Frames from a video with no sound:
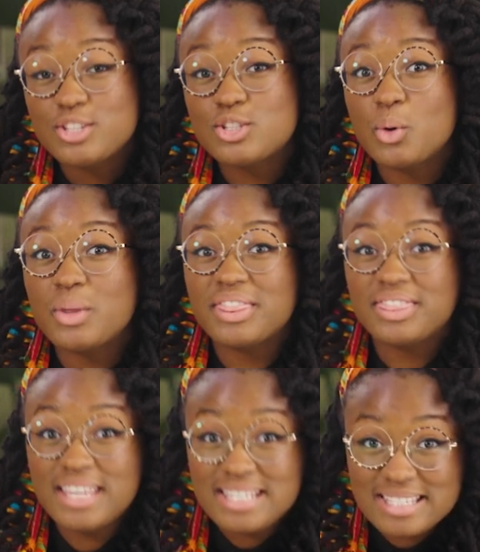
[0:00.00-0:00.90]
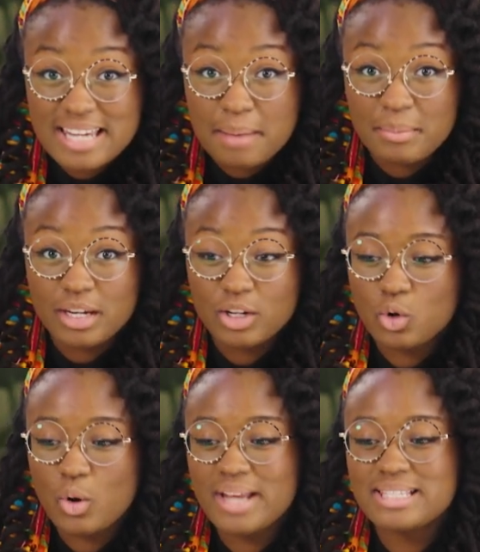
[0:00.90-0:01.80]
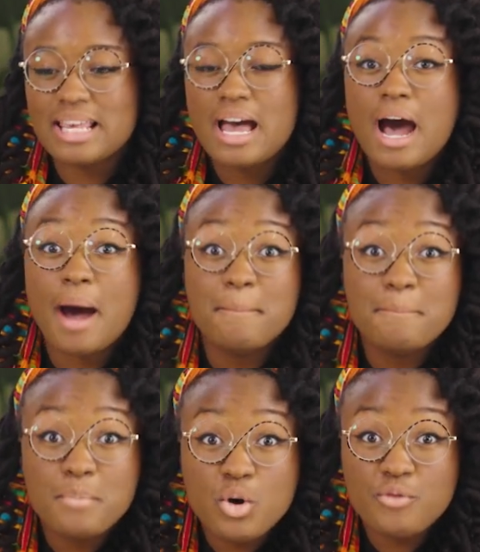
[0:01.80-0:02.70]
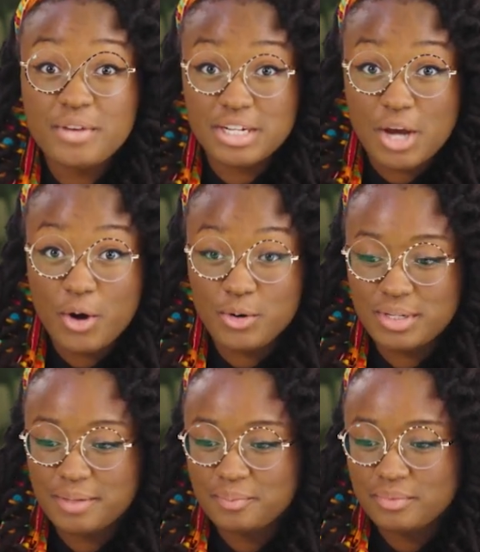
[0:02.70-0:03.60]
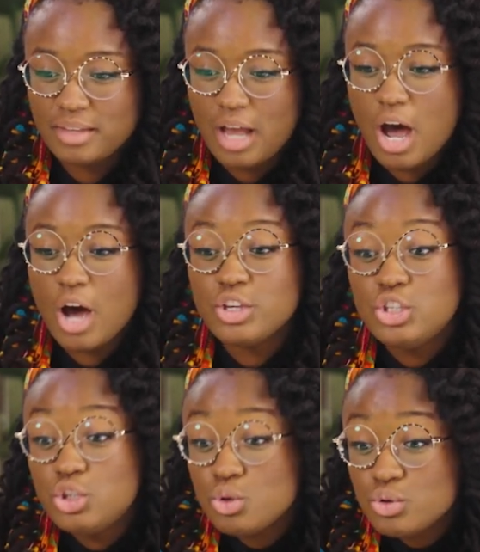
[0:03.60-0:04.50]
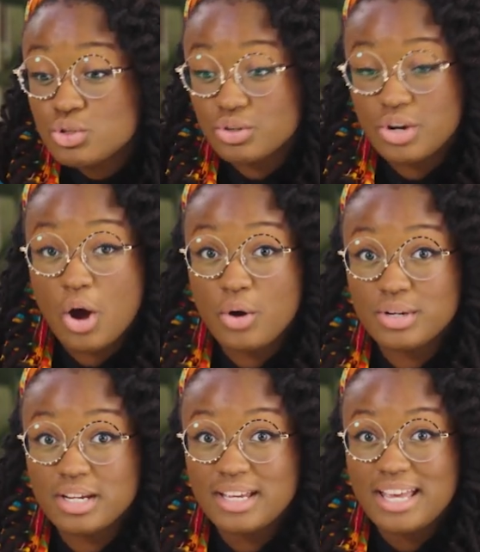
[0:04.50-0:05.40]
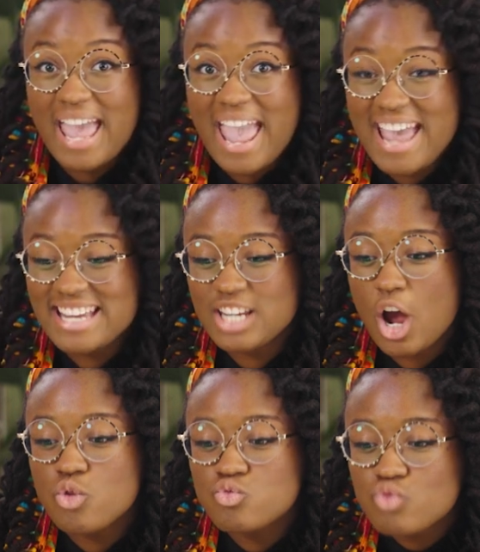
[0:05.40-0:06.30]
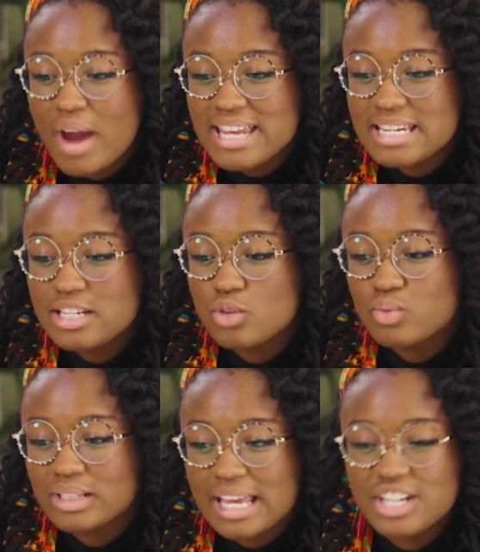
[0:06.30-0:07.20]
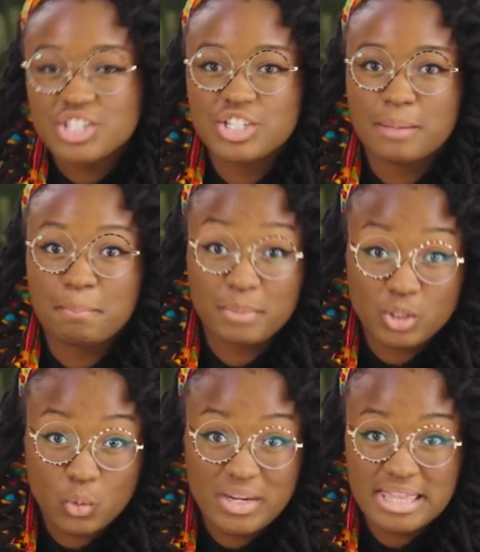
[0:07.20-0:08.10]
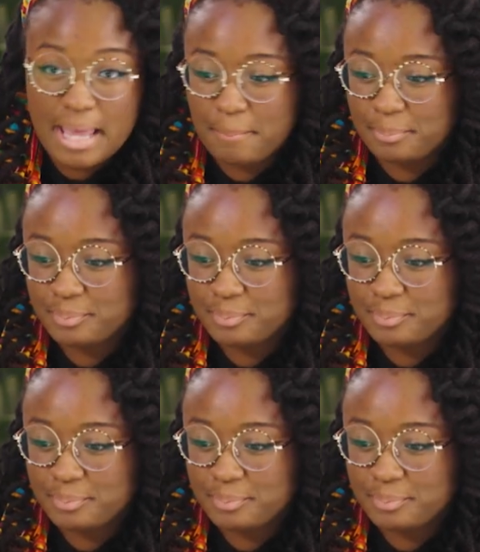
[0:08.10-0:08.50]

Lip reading: So this statement creates a movie node, a user node, and a rated relationship between them.